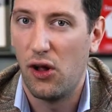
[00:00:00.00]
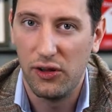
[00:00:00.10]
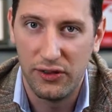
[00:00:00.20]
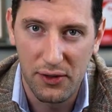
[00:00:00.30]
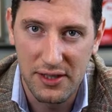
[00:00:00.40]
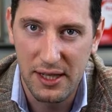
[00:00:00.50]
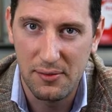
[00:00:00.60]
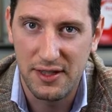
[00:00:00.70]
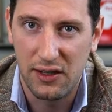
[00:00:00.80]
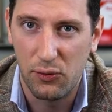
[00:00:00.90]
all the
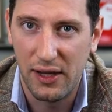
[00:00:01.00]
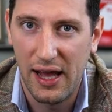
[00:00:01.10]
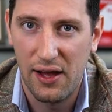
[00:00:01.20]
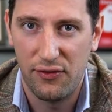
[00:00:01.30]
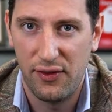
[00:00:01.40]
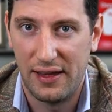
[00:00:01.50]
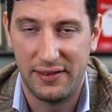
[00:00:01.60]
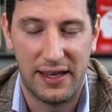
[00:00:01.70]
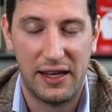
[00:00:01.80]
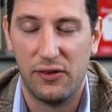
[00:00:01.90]
receipts that we have
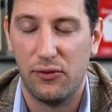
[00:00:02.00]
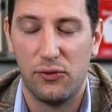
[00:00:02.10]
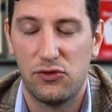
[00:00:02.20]
and can